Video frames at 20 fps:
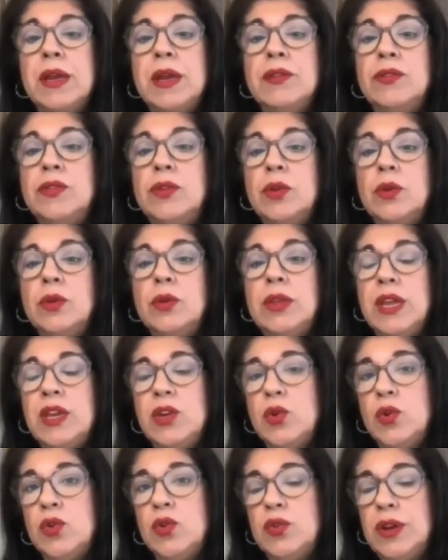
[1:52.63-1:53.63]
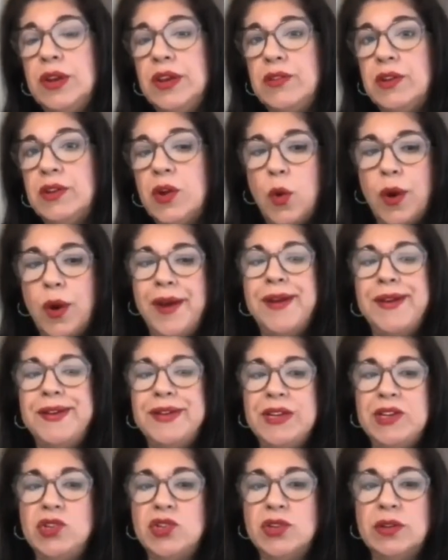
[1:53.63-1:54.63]
And so they don't really require
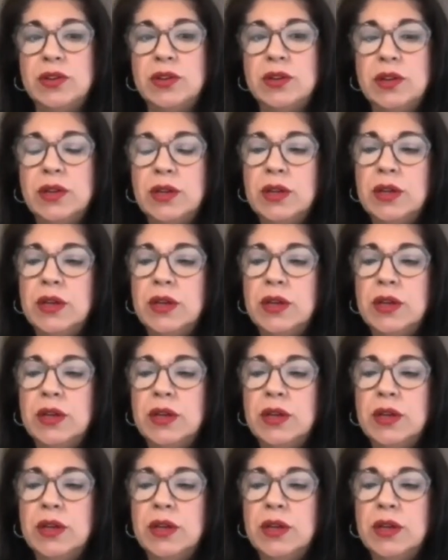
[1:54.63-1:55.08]
attention.